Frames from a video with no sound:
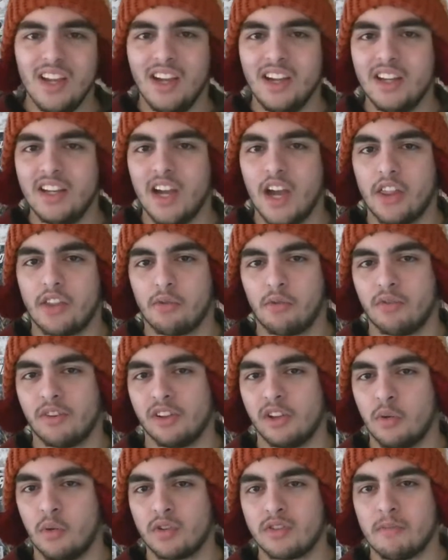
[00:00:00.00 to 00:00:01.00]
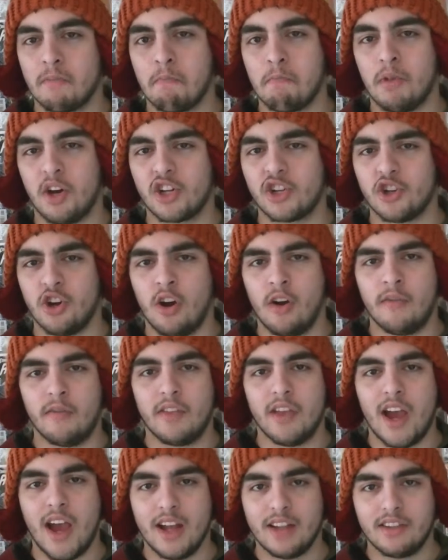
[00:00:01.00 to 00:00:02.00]
yeah, there really wasn't much of
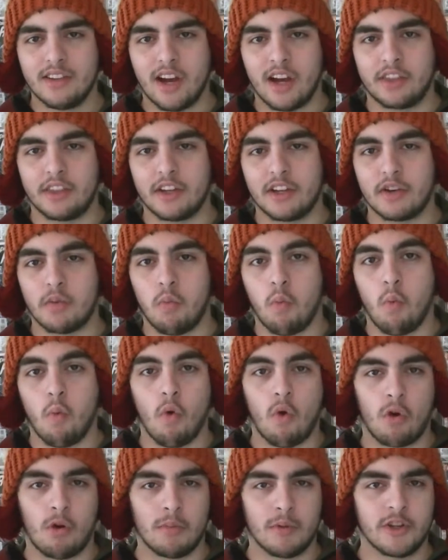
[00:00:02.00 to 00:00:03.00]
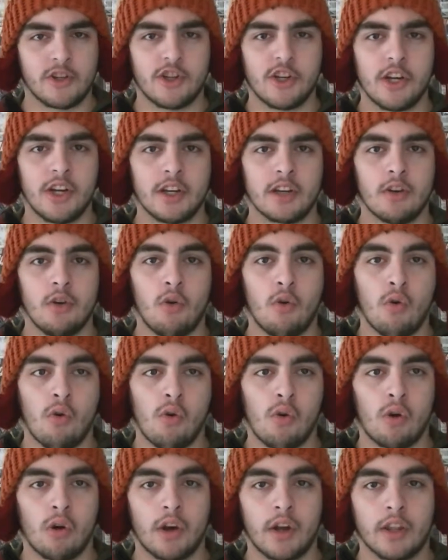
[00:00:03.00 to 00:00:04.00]
that. I think War Machine,
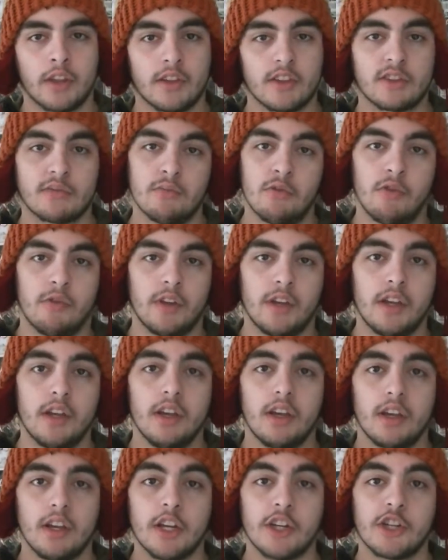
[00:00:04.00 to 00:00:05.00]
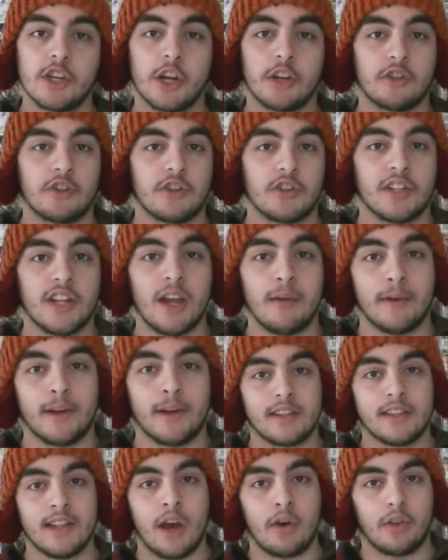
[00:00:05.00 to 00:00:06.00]
or in this movie, he changed his name
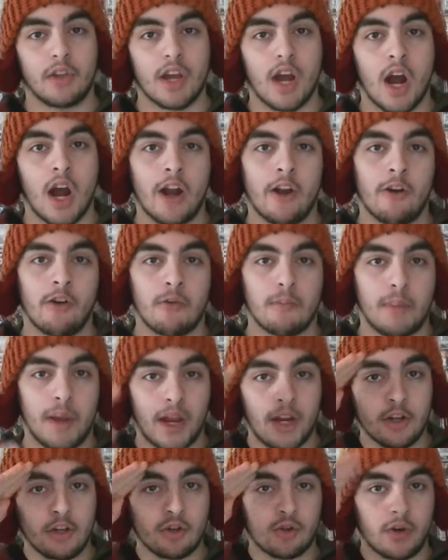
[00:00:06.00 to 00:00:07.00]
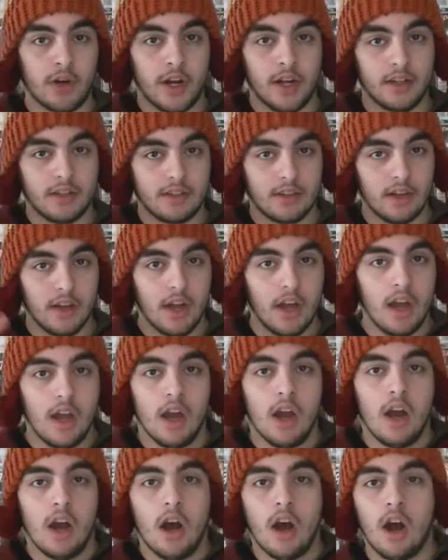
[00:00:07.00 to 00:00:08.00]
now the Iron Patriot.
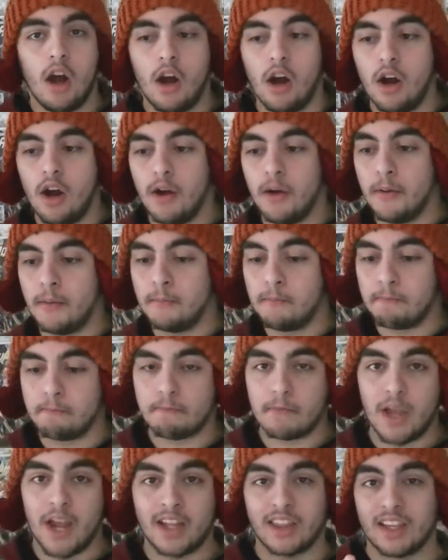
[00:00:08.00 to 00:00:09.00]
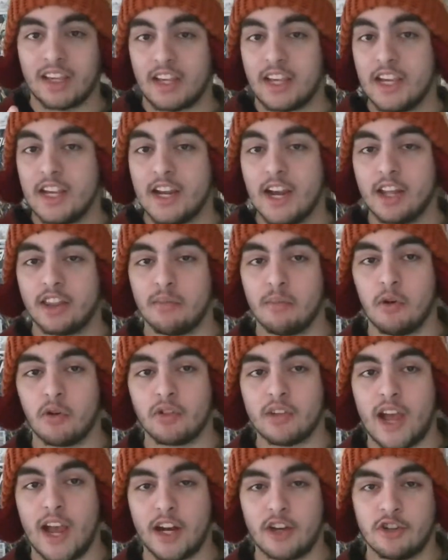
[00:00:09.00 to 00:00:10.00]
I think he had the
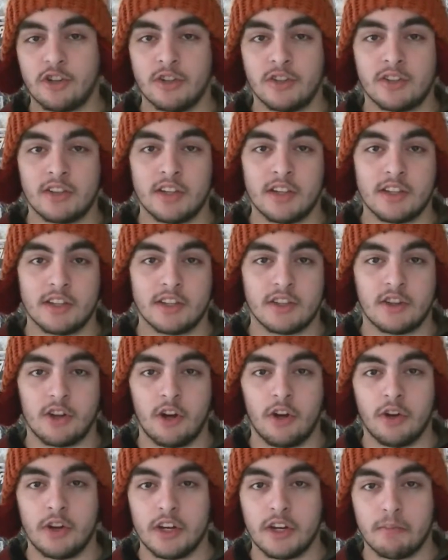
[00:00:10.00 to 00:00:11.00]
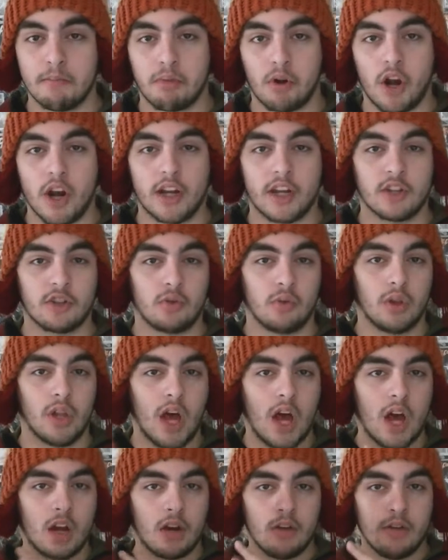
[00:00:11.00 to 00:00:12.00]
most action scenes. You know, he did break into a
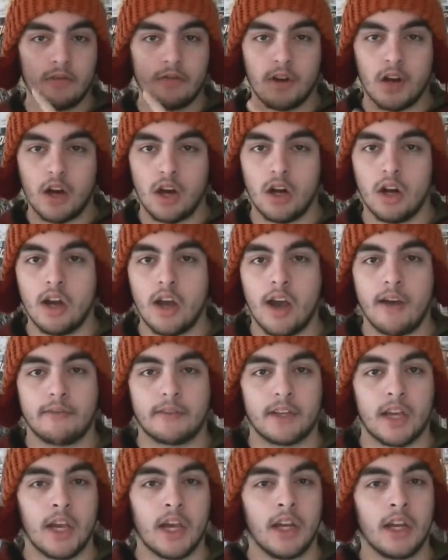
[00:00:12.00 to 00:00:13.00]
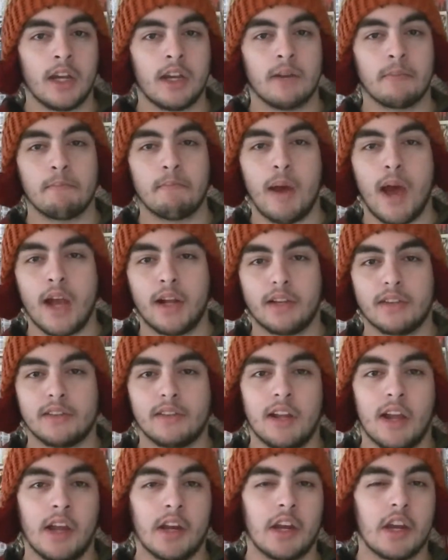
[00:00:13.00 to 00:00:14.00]
lot of Afghani and
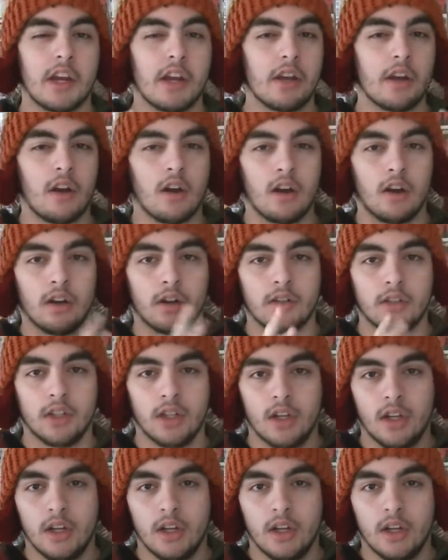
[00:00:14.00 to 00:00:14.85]
Pakistani